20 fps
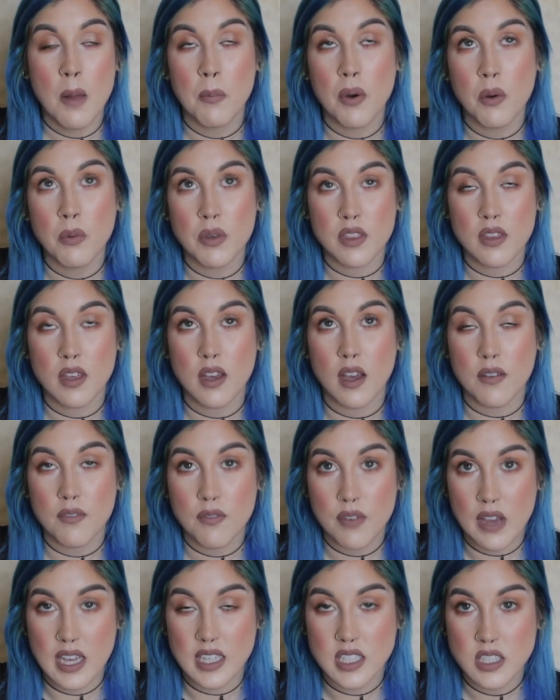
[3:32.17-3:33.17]
But with
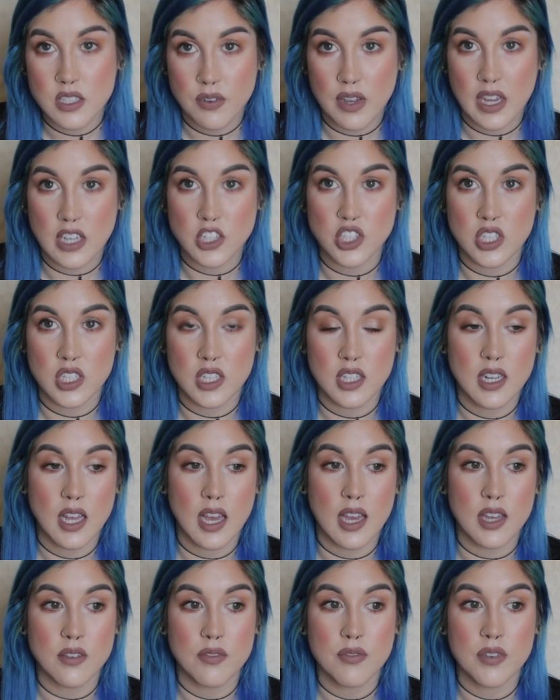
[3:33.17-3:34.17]
fast fashion,
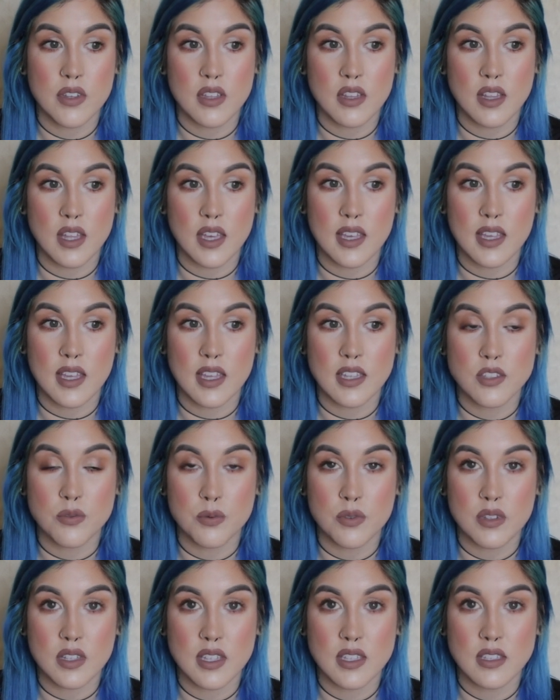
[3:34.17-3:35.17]
I feel like
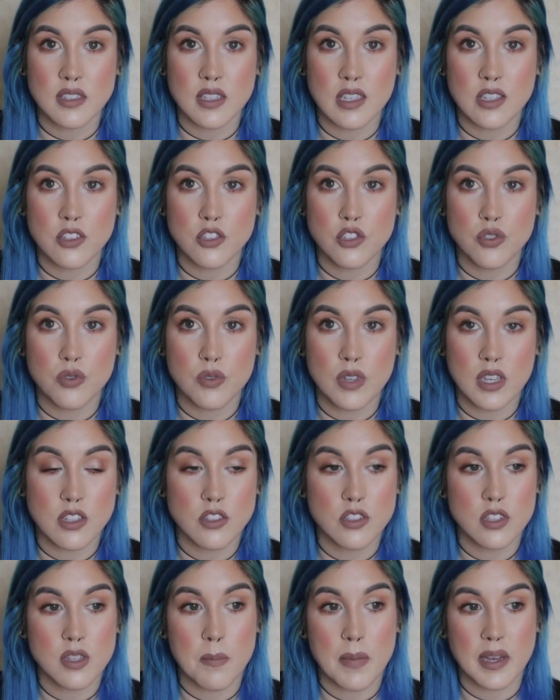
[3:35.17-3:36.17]
it's really easy to get
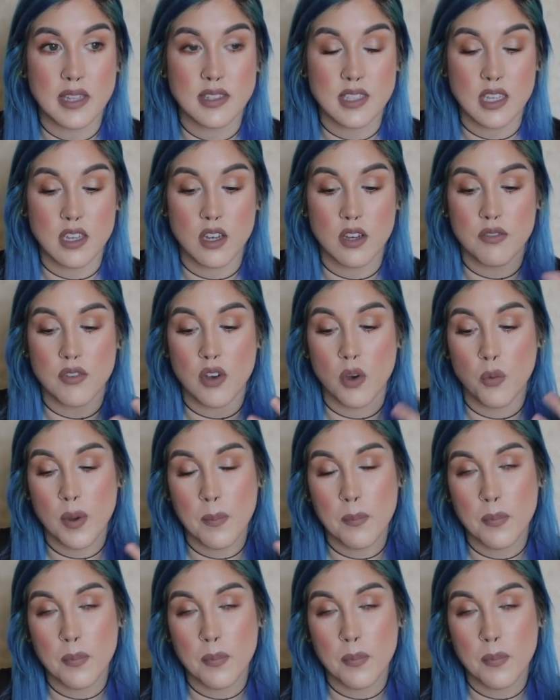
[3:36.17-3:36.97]
into the mindset of, oh,